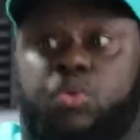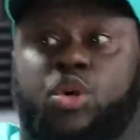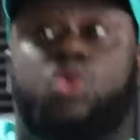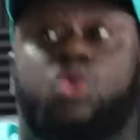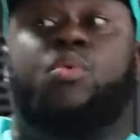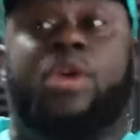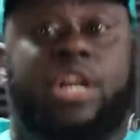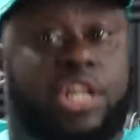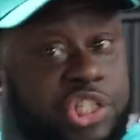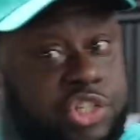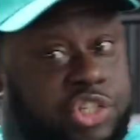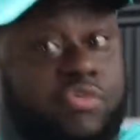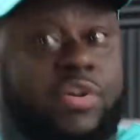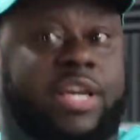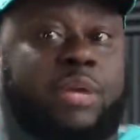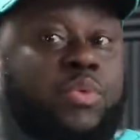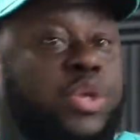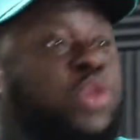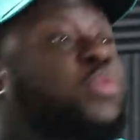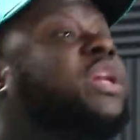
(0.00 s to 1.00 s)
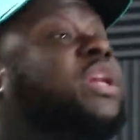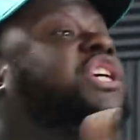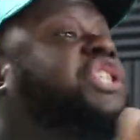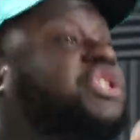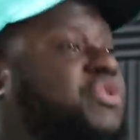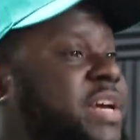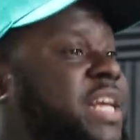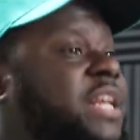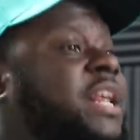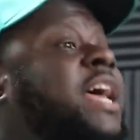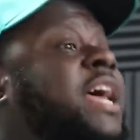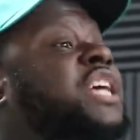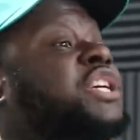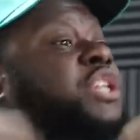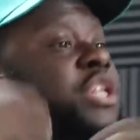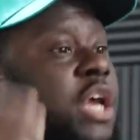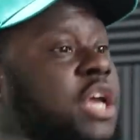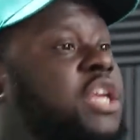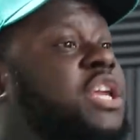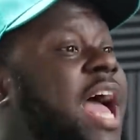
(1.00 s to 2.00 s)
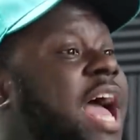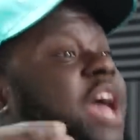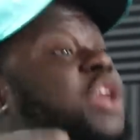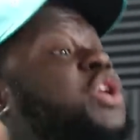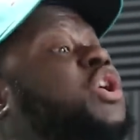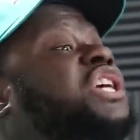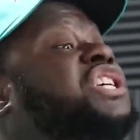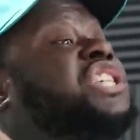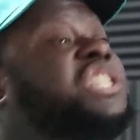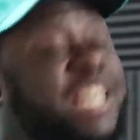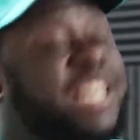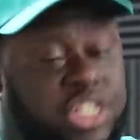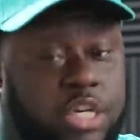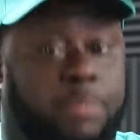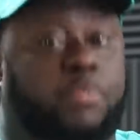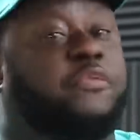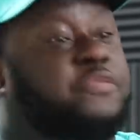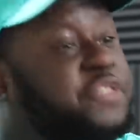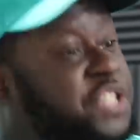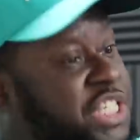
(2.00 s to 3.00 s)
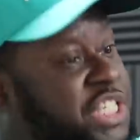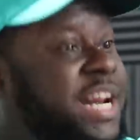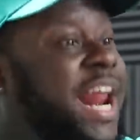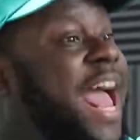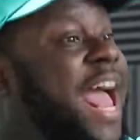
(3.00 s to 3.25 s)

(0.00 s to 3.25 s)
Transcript: when you are in the street. When you are in the street, Nigga, I'm really you're, you're accessible for shit